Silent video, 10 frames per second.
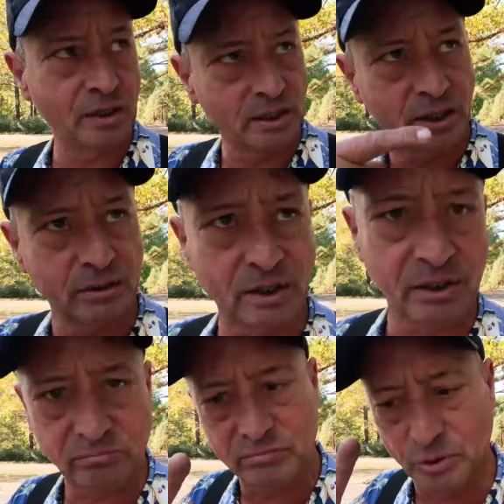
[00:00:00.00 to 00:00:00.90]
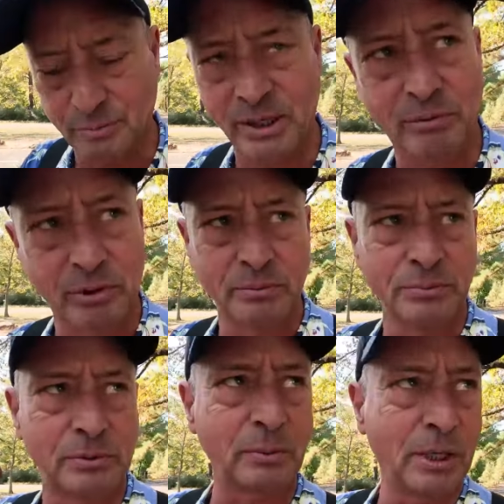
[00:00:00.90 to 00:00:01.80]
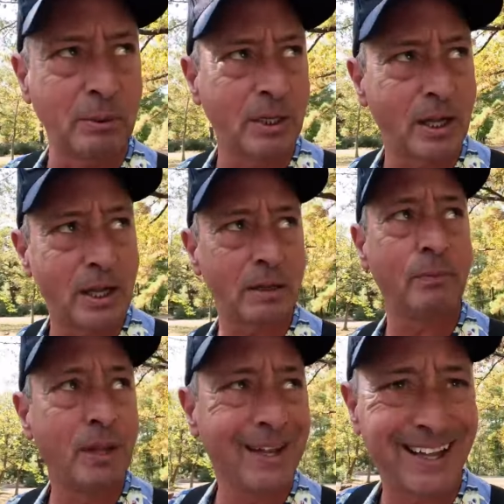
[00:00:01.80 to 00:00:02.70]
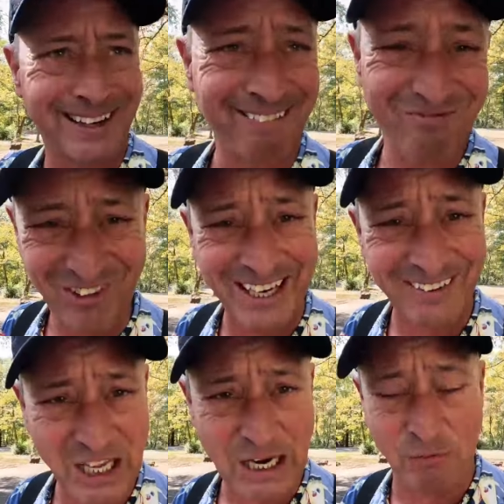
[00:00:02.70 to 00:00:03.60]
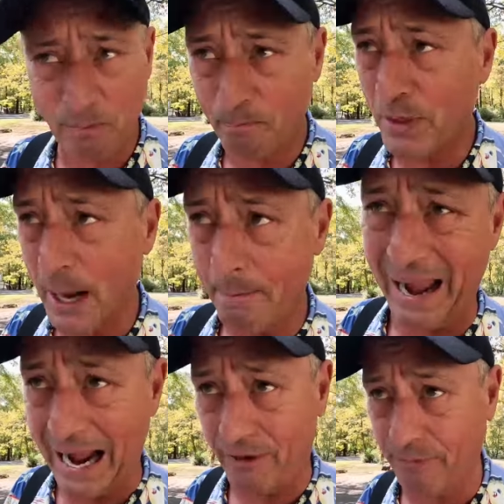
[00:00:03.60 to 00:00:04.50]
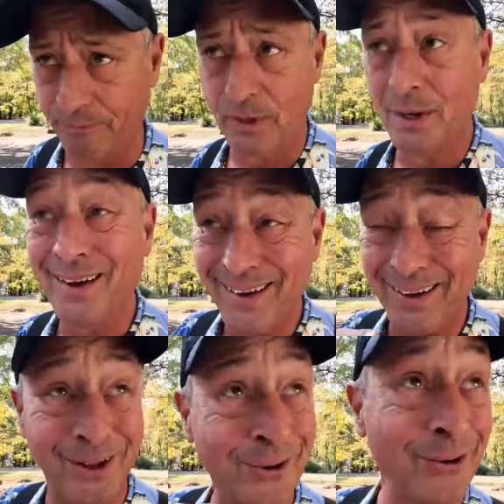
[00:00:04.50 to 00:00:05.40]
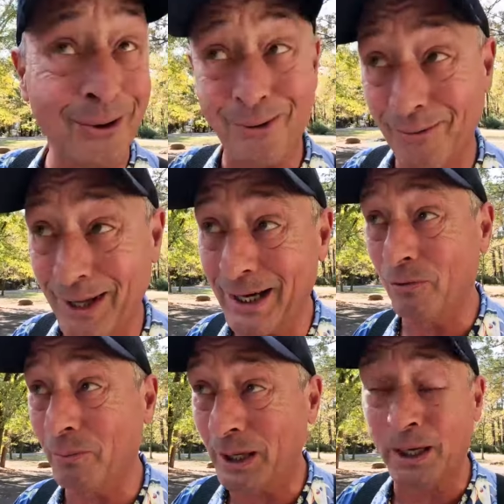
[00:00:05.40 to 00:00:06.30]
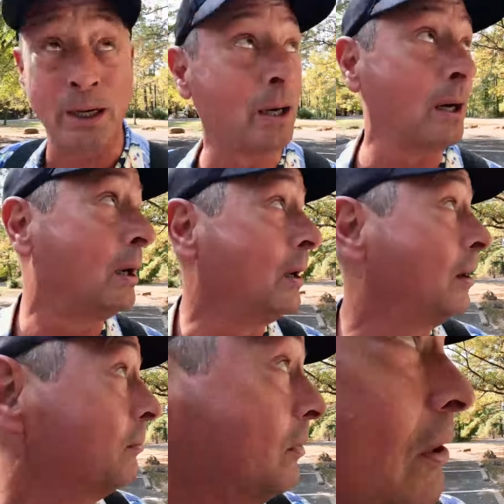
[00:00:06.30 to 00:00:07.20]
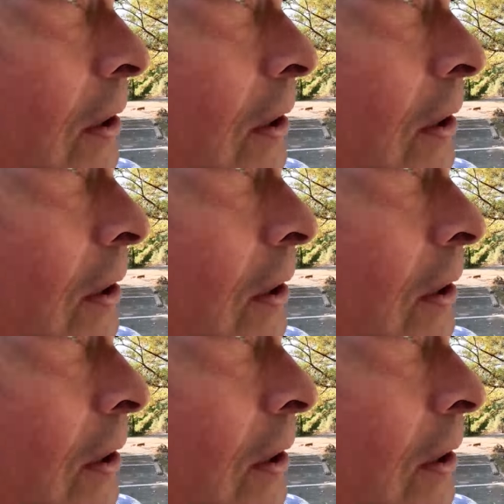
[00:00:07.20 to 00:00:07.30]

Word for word: and then I think two bedrooms maybe, and and I think they have a, a bath. I don't know. I've not ever been in there, but